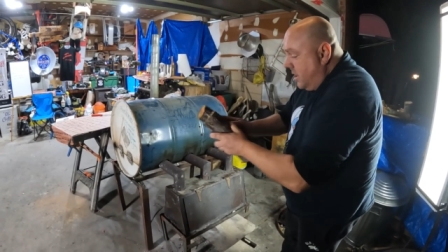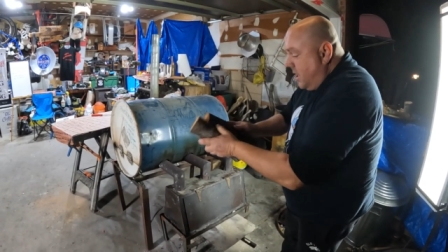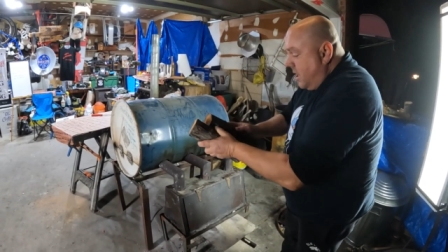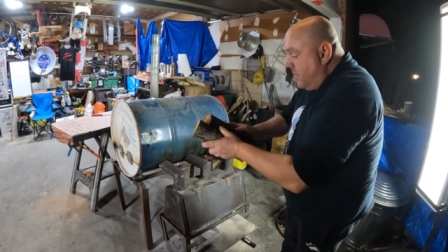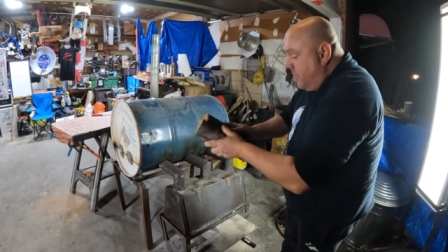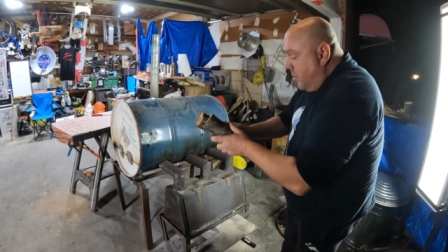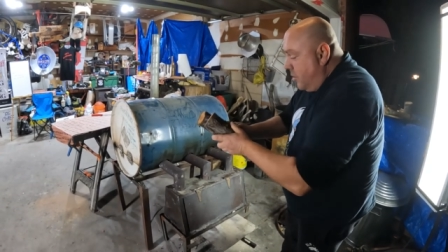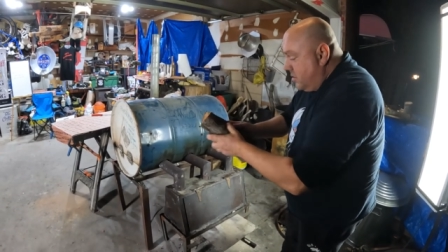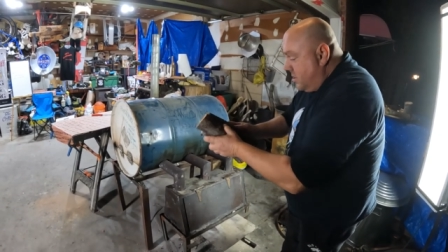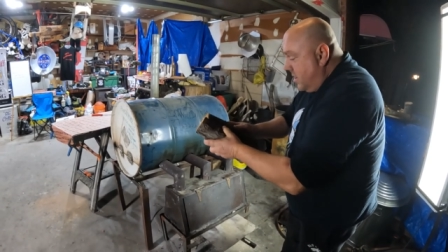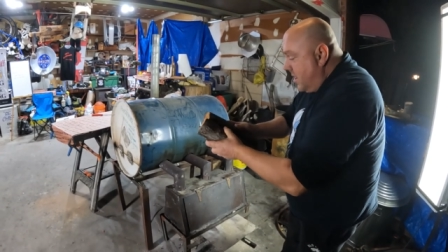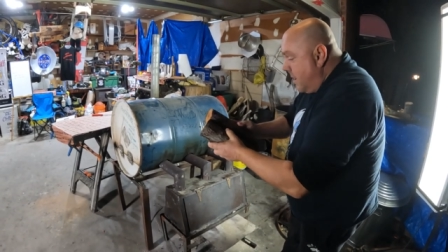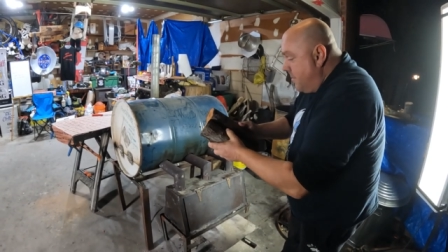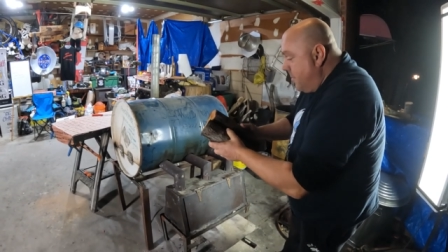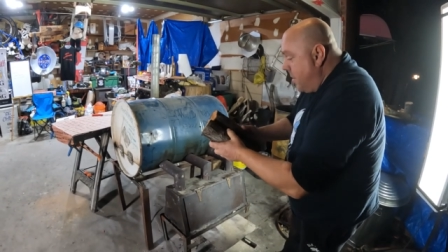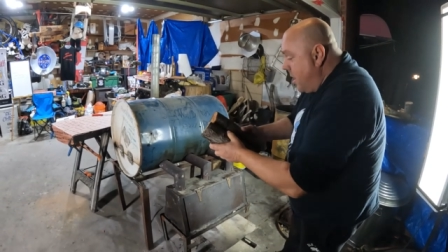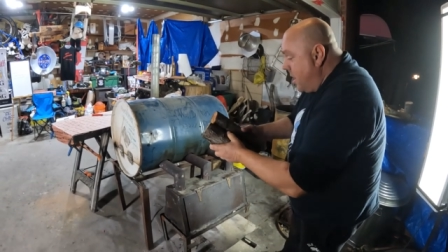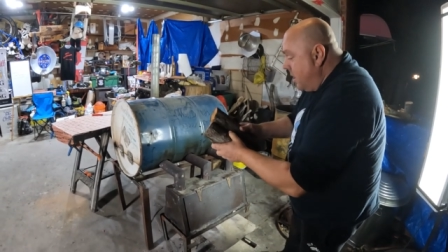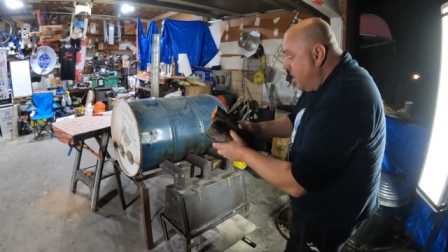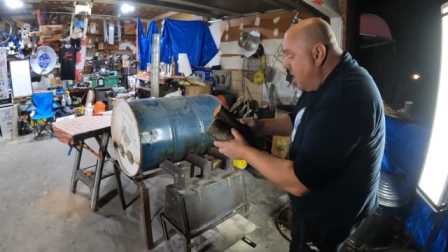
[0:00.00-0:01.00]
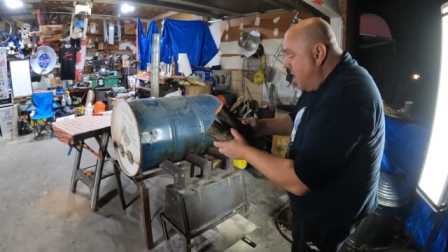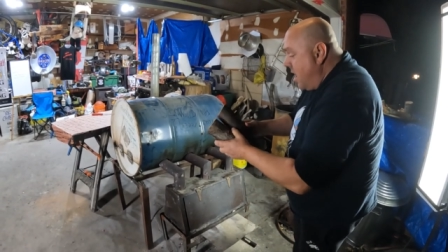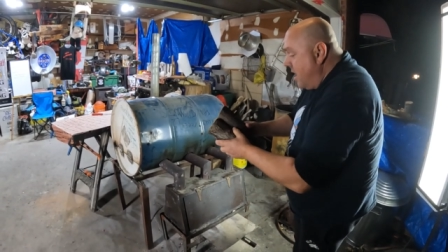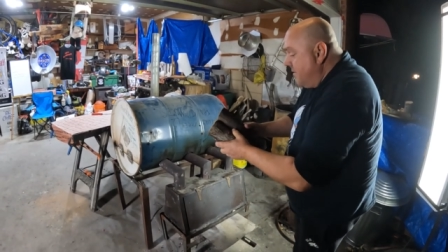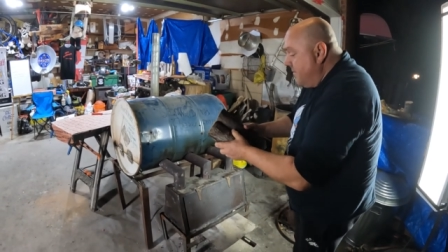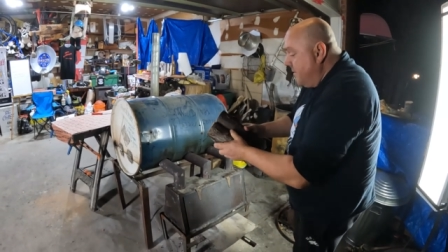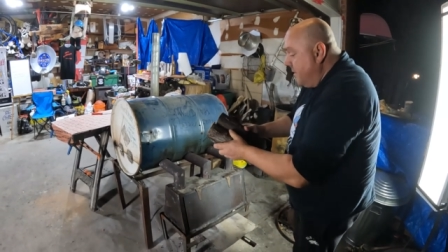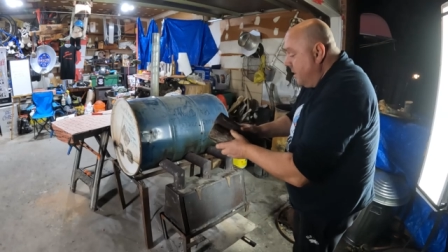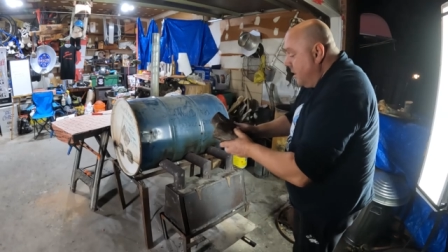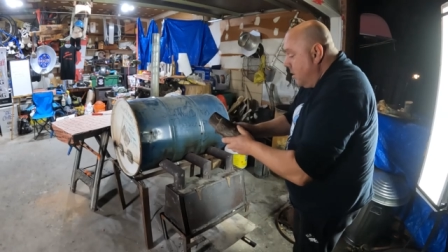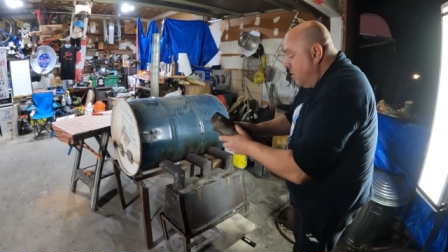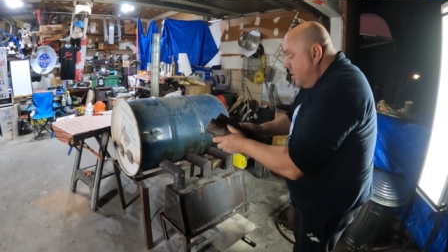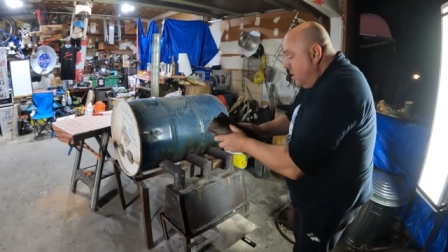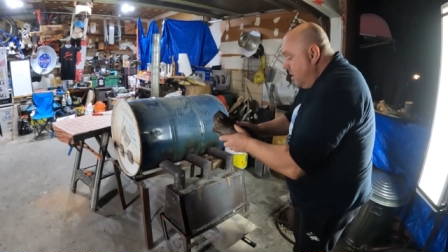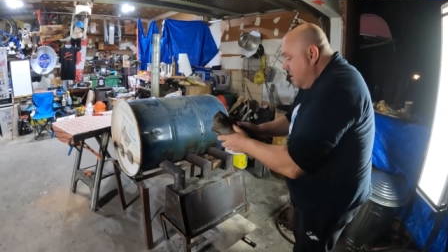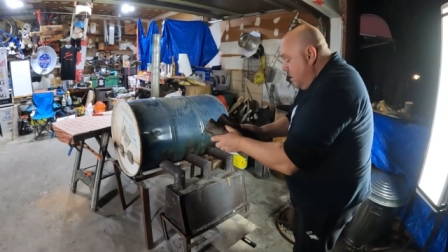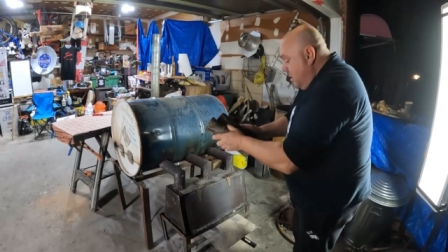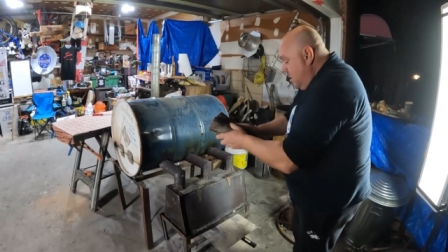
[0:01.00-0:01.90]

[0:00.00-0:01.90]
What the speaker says: you get most of that bark off. You know.